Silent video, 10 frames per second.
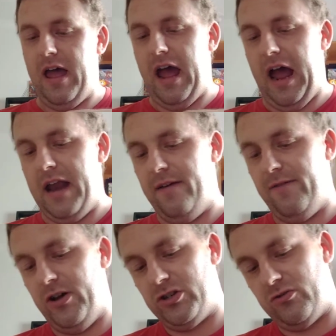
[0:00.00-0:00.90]

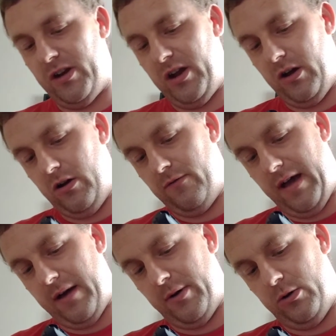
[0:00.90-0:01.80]
anniversary of
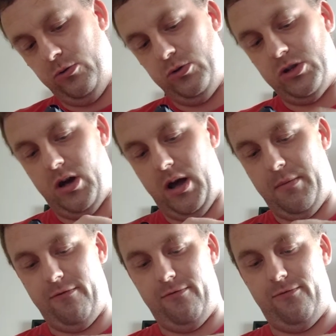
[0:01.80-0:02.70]
our
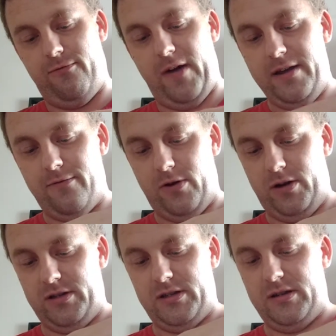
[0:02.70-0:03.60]
all-time
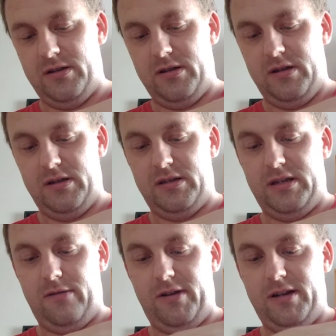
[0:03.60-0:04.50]
favourites
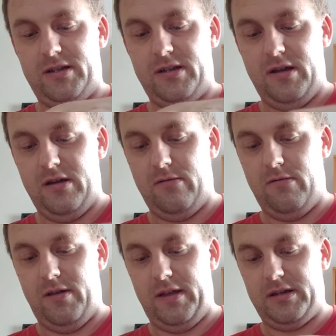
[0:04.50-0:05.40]
series.
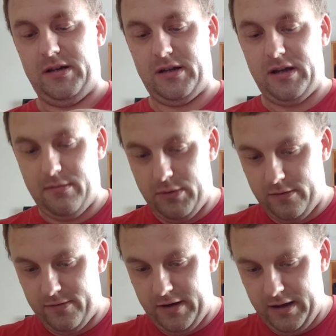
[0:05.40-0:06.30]
Right, that's going to come
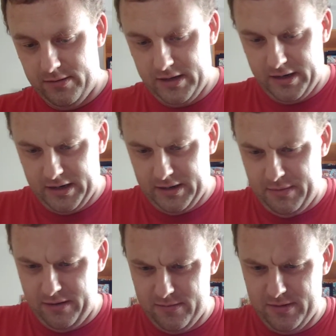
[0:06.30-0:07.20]
off now. They're going to come
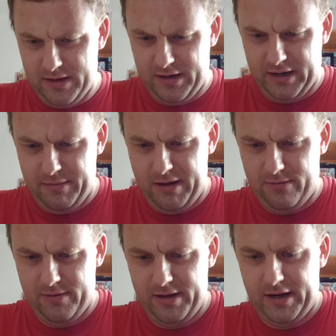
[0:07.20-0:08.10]
out. They're going to come
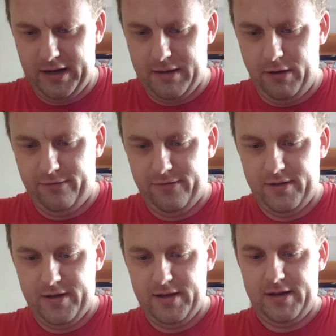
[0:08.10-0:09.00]
out. You're going to come off.
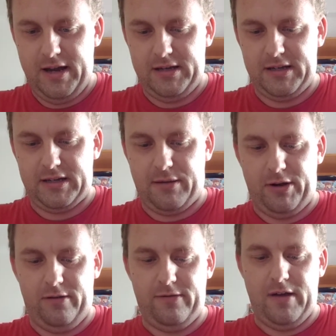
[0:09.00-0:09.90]
Yes, it's coming
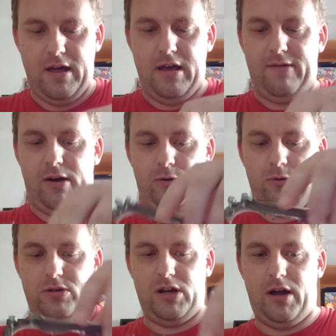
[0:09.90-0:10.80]
off. Our
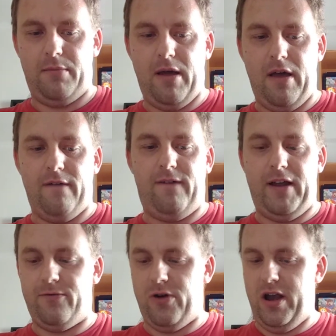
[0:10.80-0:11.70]
all-time
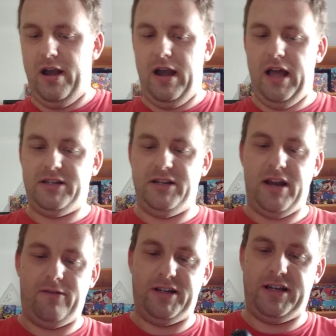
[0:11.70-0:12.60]
favourite
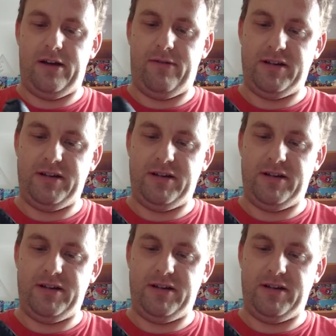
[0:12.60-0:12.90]
legendary series,